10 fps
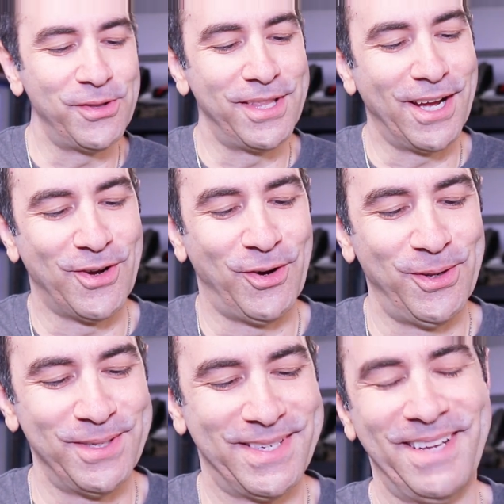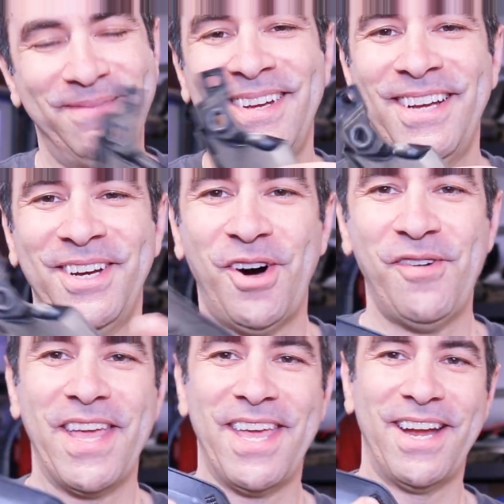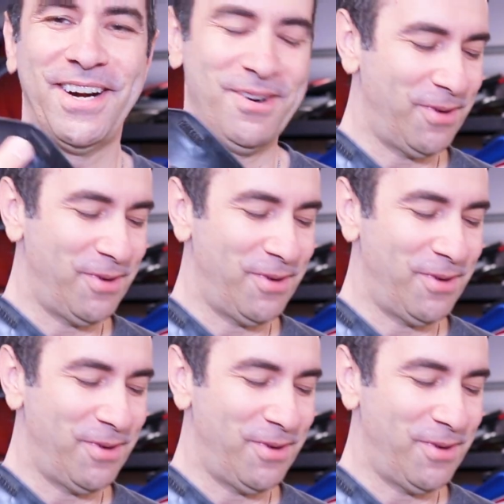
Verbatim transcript: Honda calls them, over here,